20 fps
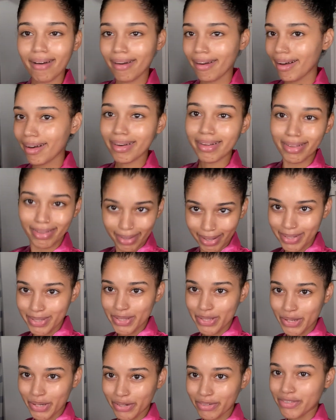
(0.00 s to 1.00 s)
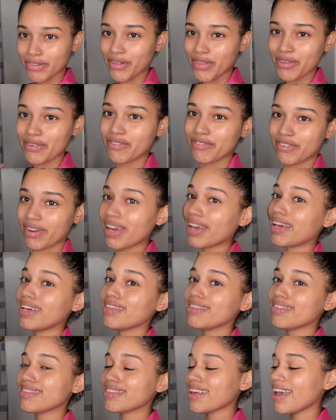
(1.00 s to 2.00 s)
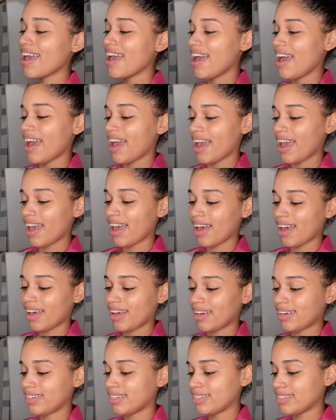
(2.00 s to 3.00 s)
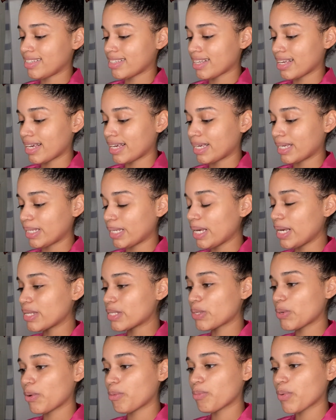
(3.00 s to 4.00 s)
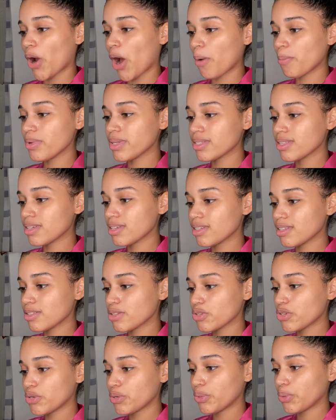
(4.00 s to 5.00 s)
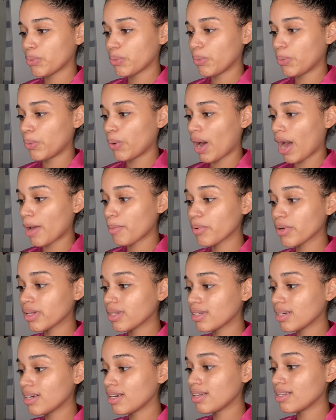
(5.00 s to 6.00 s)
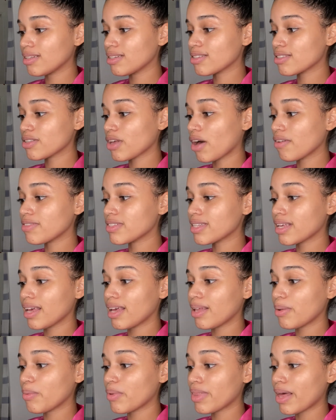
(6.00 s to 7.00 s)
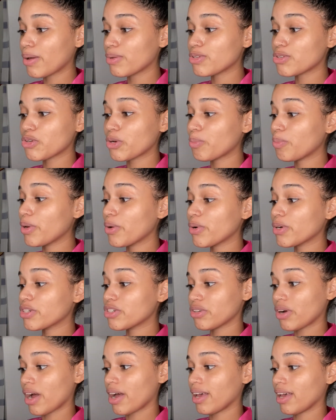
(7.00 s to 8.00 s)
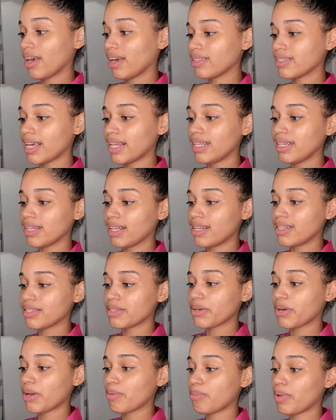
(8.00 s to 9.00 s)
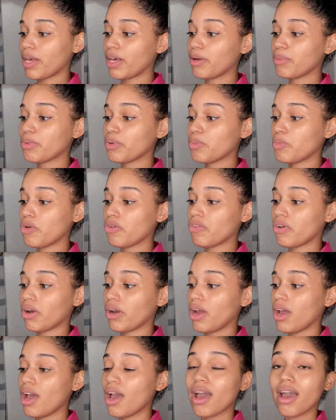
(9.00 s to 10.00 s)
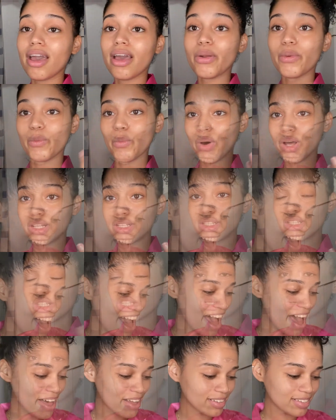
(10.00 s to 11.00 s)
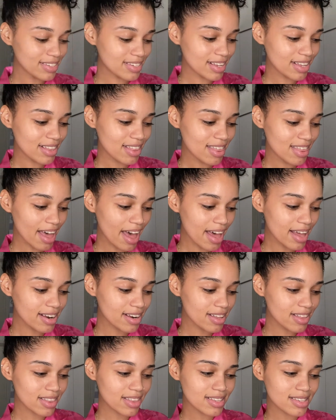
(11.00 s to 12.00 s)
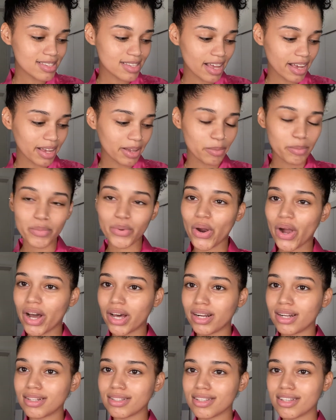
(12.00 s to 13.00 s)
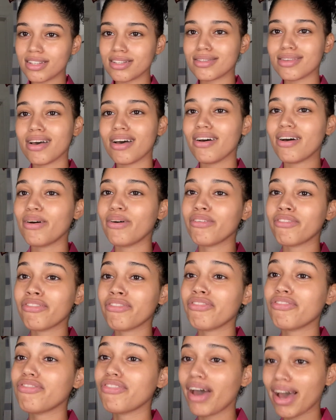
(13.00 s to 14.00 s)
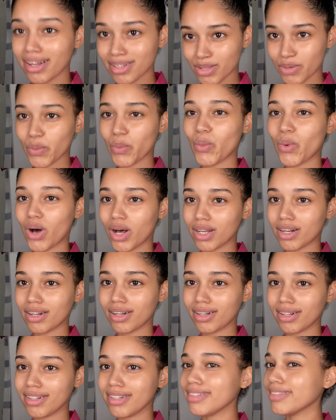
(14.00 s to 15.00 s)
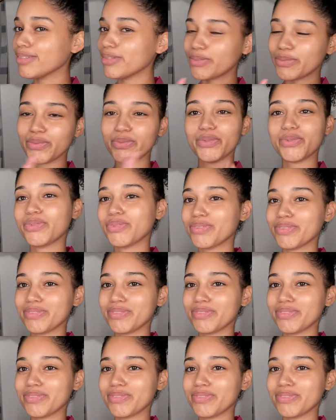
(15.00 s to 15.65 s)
a cleanser for the face. And yeah, so it promises to hyper clean soft skin without stripping or drying, daily cleanser and makeup remover in one. And then the second product is Fat Water. Ooh,